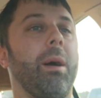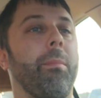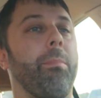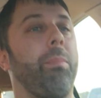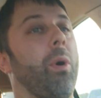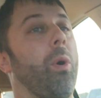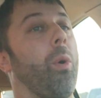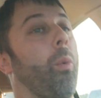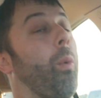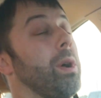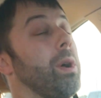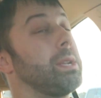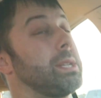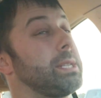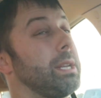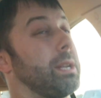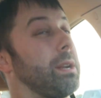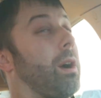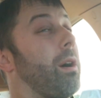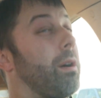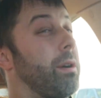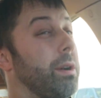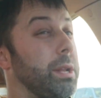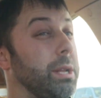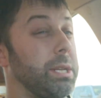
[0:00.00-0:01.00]
But once it
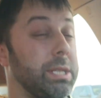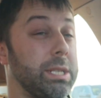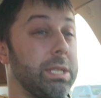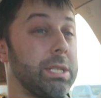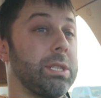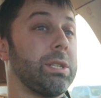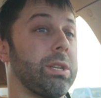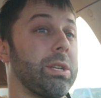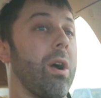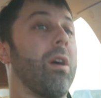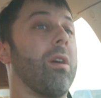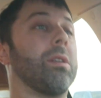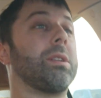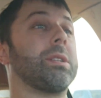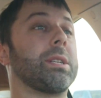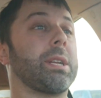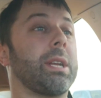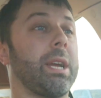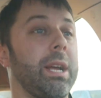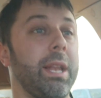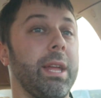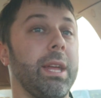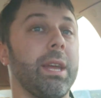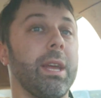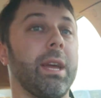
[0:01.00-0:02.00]
already starts
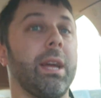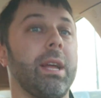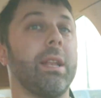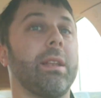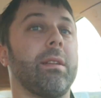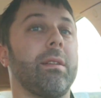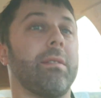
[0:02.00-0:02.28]
getting it